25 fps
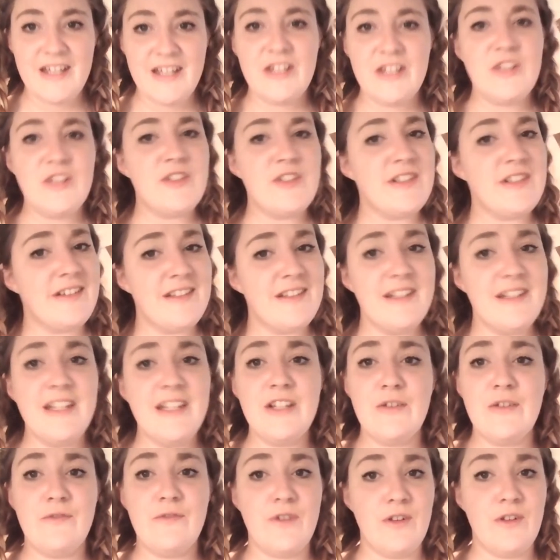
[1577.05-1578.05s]
You just need
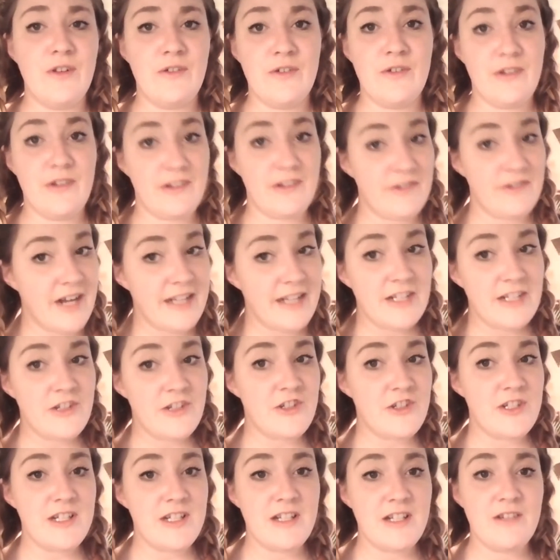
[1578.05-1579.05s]
to follow your
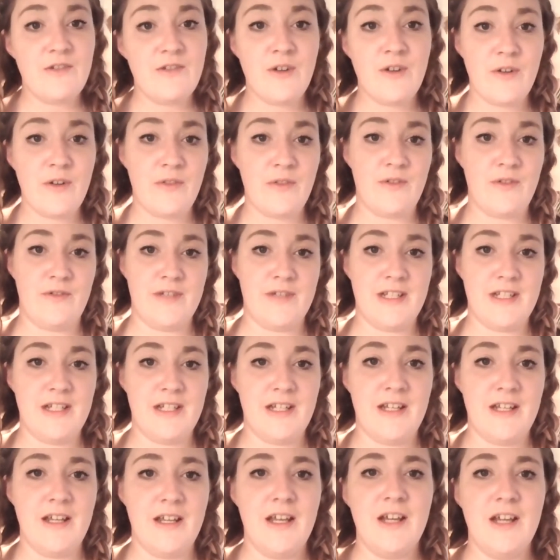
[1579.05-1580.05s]
strategy and your
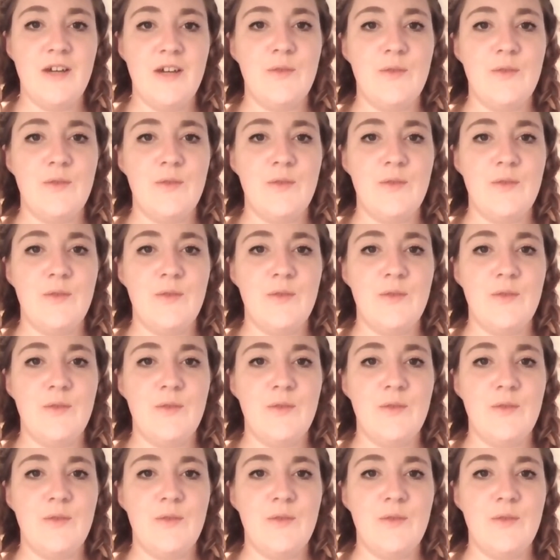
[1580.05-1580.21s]
authority,